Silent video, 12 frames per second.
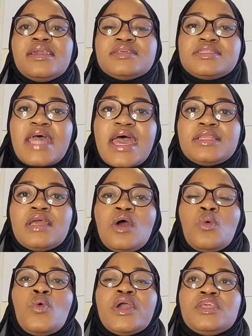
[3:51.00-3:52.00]
Is that
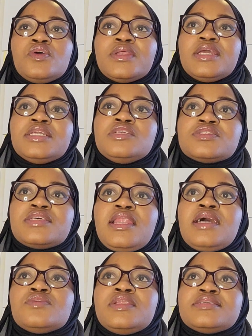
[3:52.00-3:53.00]
when you read your
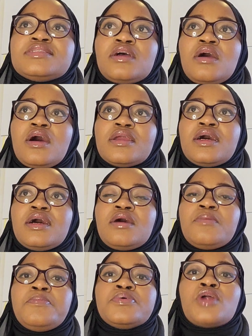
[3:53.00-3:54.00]
Salatul Istikhara
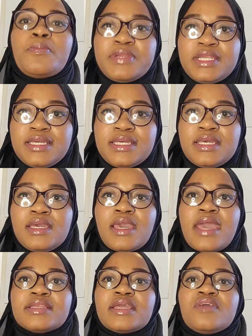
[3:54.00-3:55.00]
properly
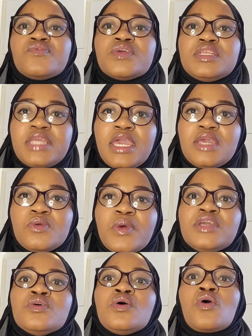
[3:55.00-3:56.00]
and every day
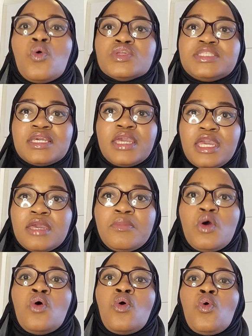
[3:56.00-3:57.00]
where you're courting
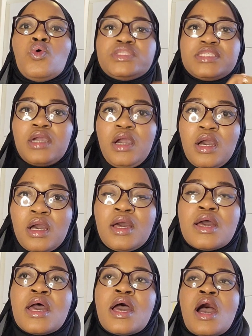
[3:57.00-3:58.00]
him or courting
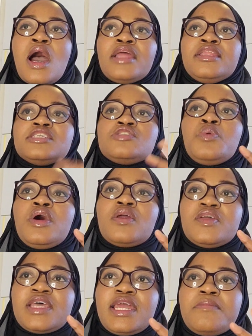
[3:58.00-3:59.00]
her, Allah
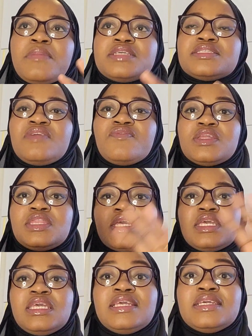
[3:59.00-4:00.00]
subhanahu wa ta'ala makes everything